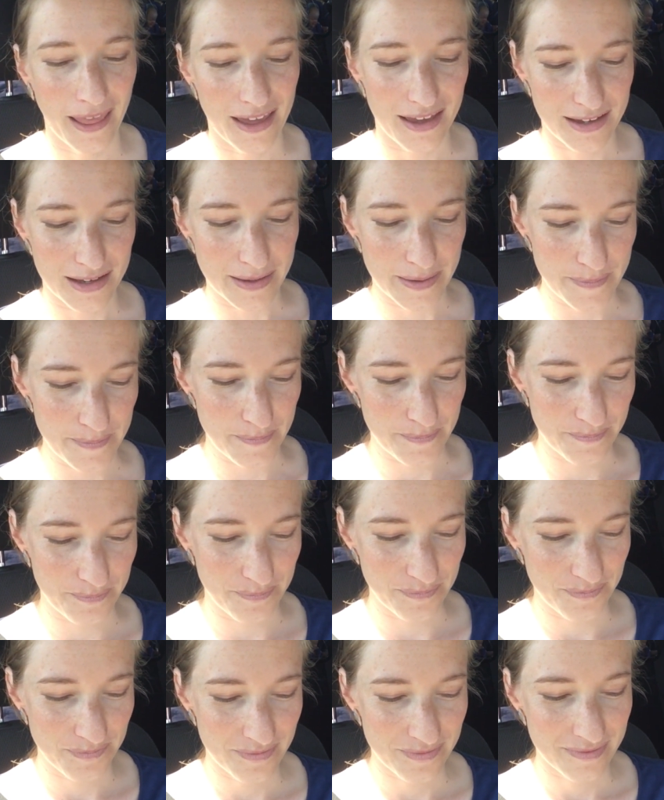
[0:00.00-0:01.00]

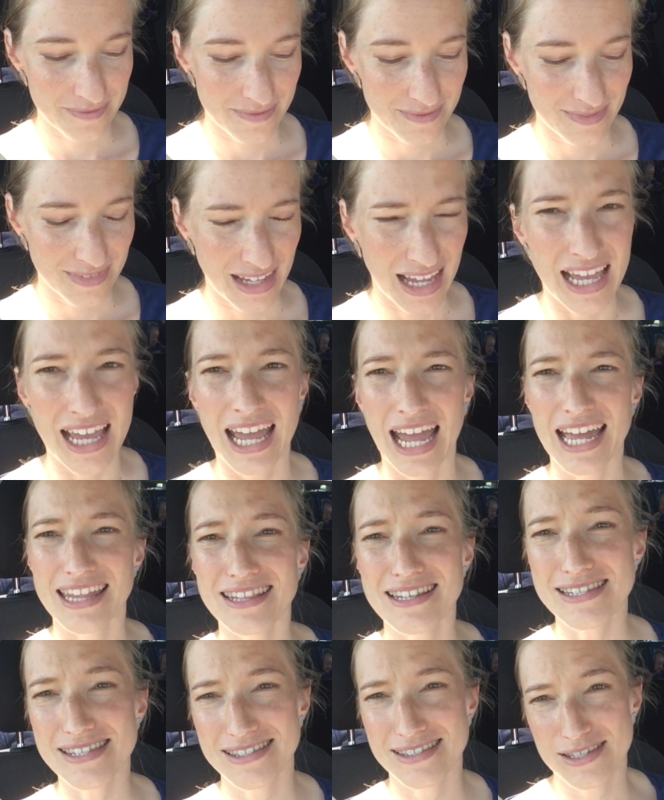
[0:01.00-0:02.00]
And
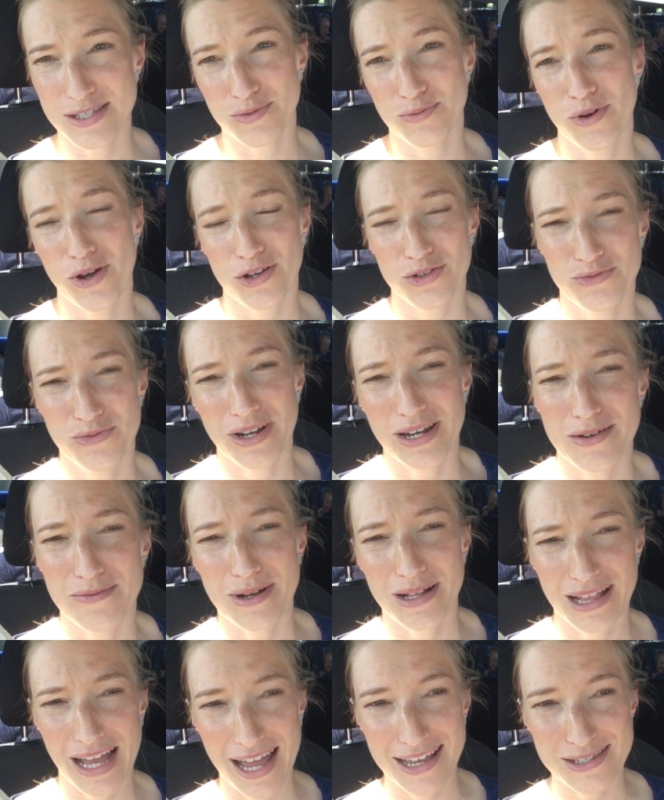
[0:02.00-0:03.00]
this worked really
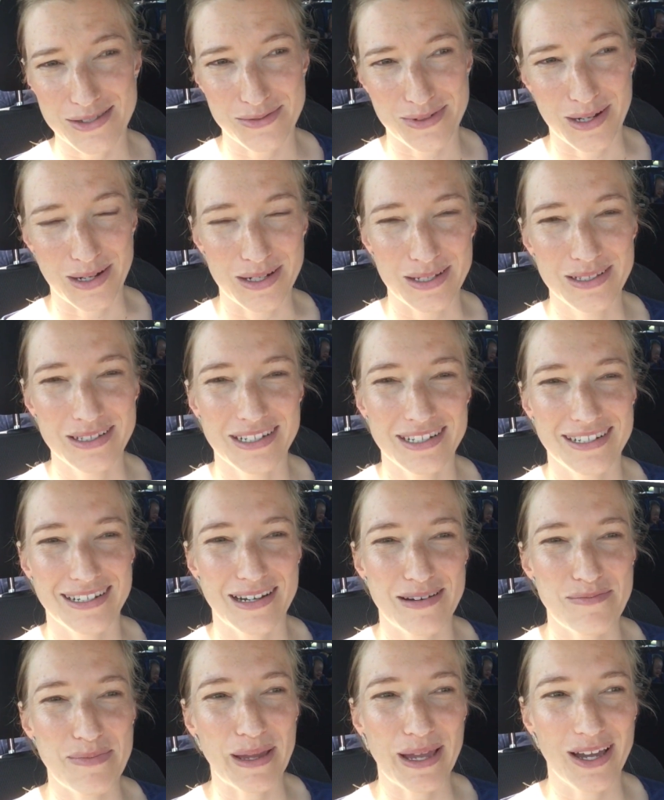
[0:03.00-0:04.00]
well as well,
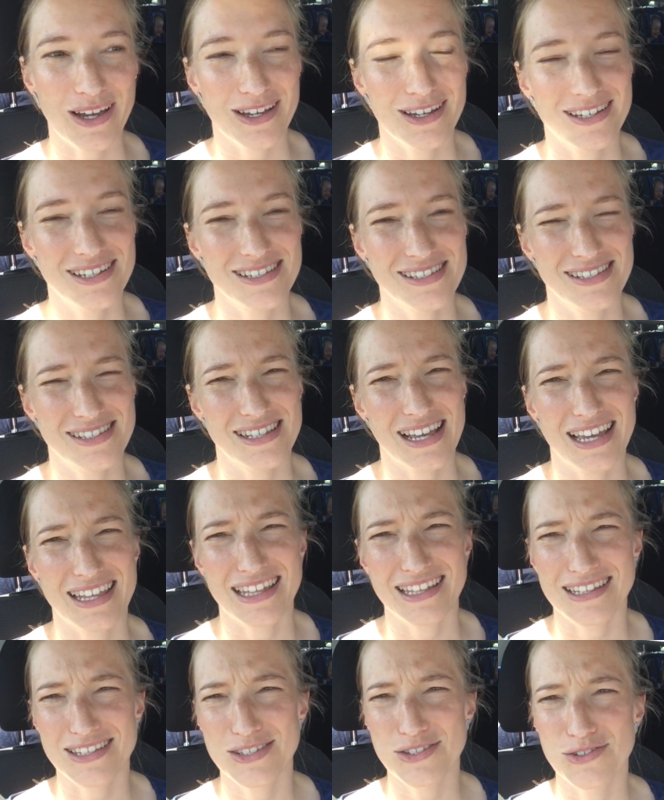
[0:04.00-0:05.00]
because I
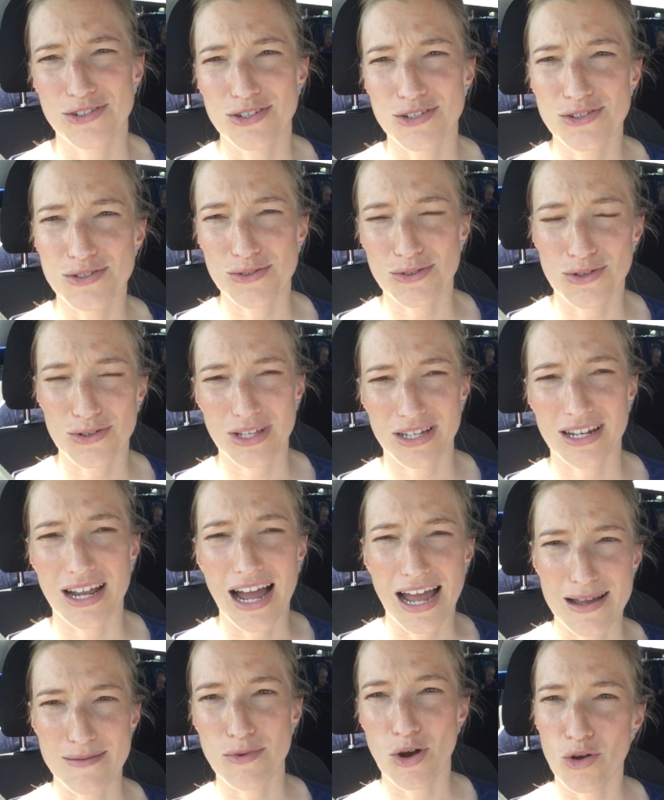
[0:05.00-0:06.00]
think the students saw that
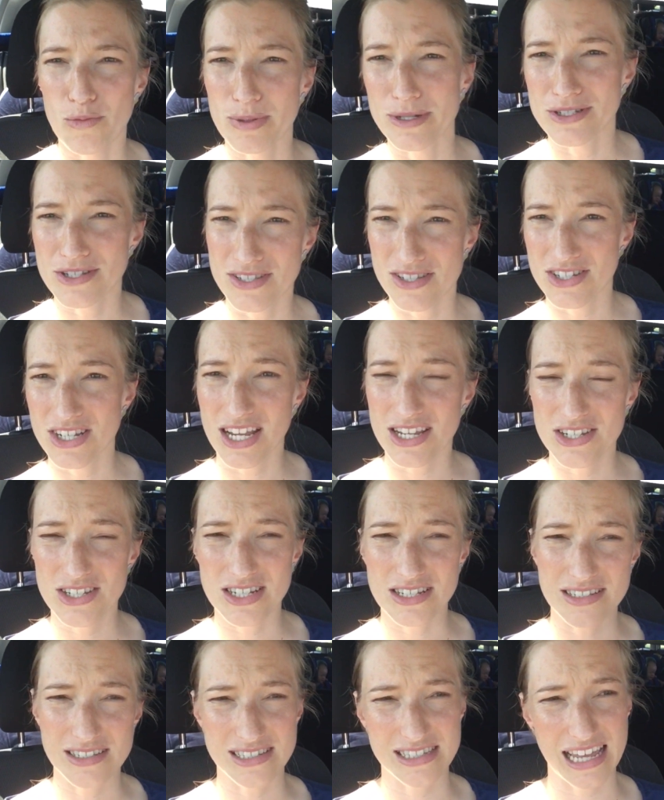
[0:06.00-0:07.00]
I am open to
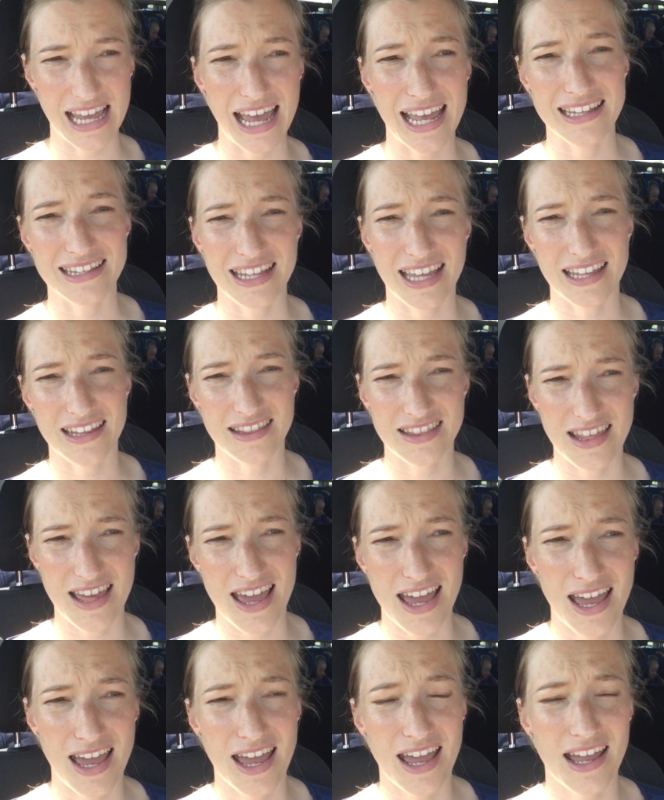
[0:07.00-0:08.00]
suggestions and that
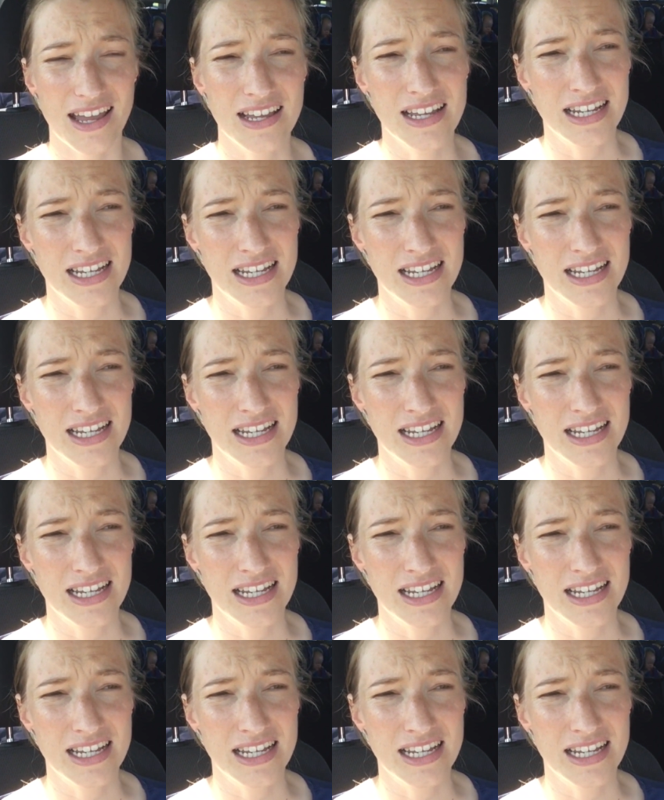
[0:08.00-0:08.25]
their